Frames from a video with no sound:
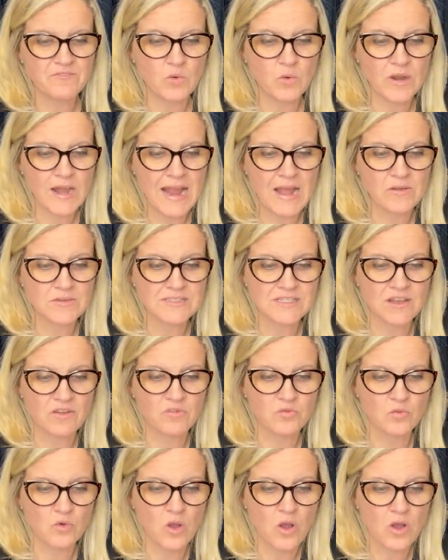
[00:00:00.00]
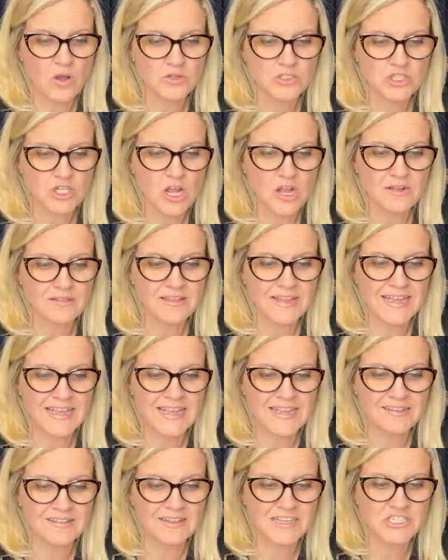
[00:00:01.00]
four ounce of raw chocolate
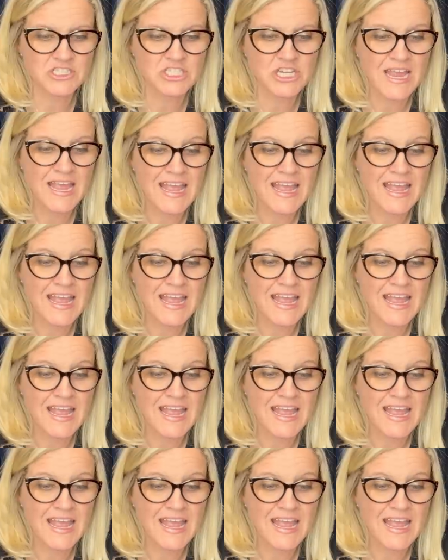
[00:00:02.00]
English